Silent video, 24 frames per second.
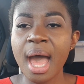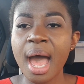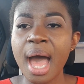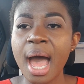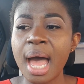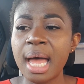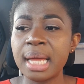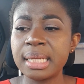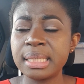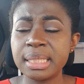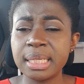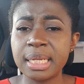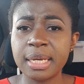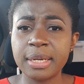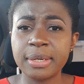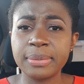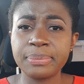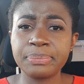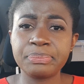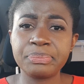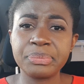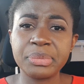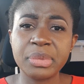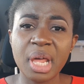And
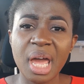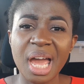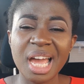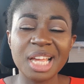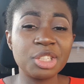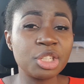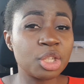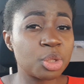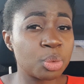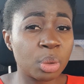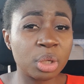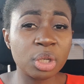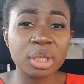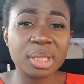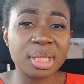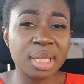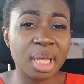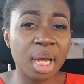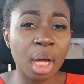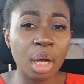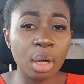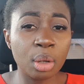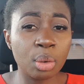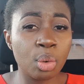I just want to
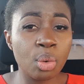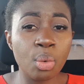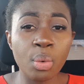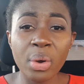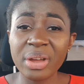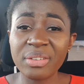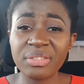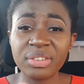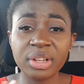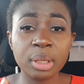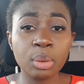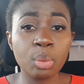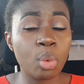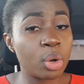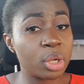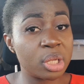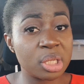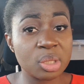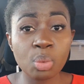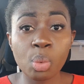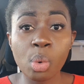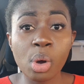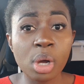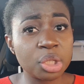tell whoever
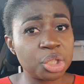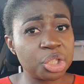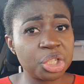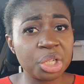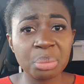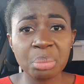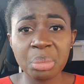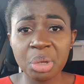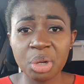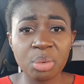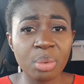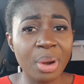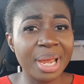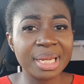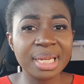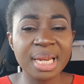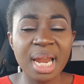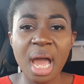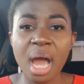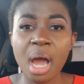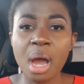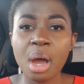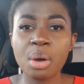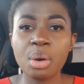is watching me right
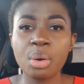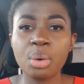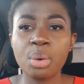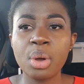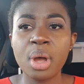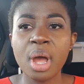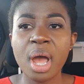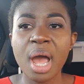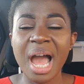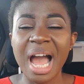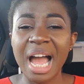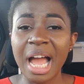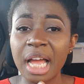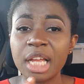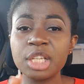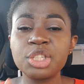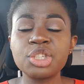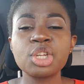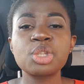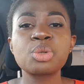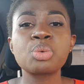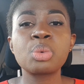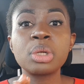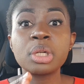now, I
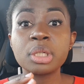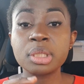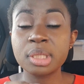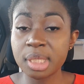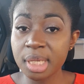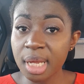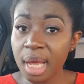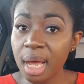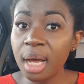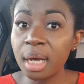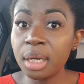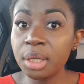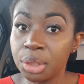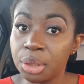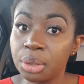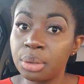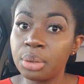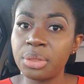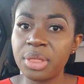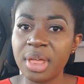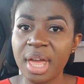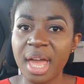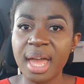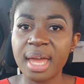just want to tell
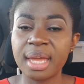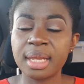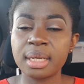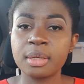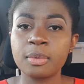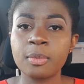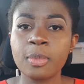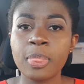you that